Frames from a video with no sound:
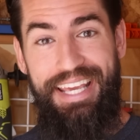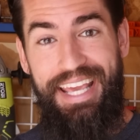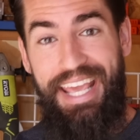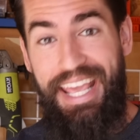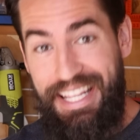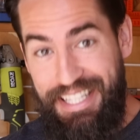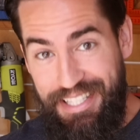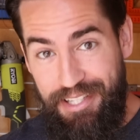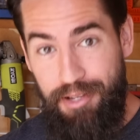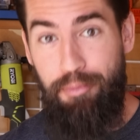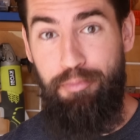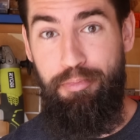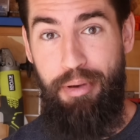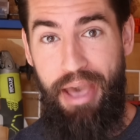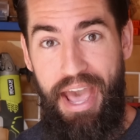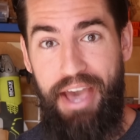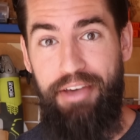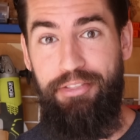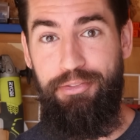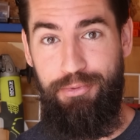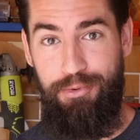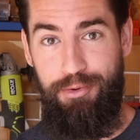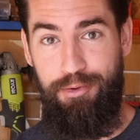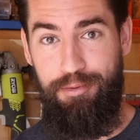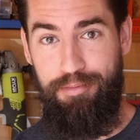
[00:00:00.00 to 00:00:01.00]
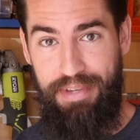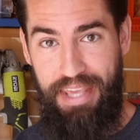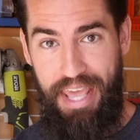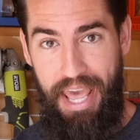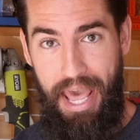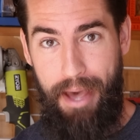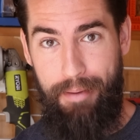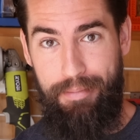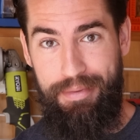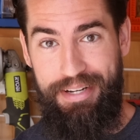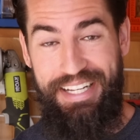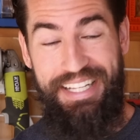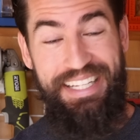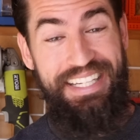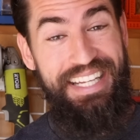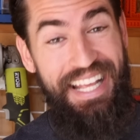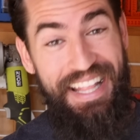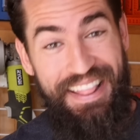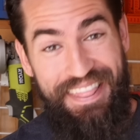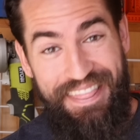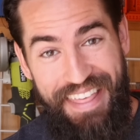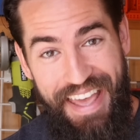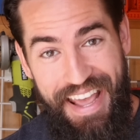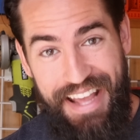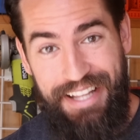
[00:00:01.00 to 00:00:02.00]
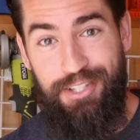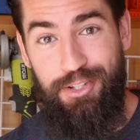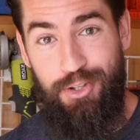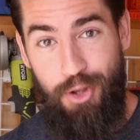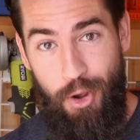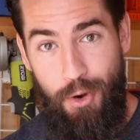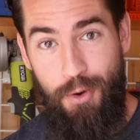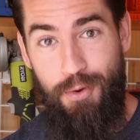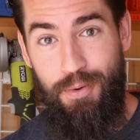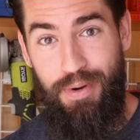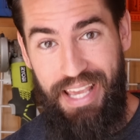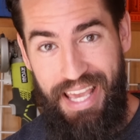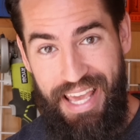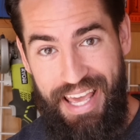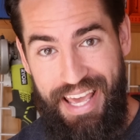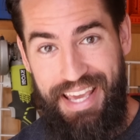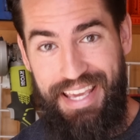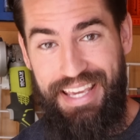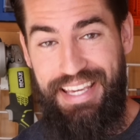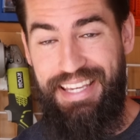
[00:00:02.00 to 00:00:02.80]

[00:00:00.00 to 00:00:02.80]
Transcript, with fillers: It's a bathroom cabinet, and that's okay.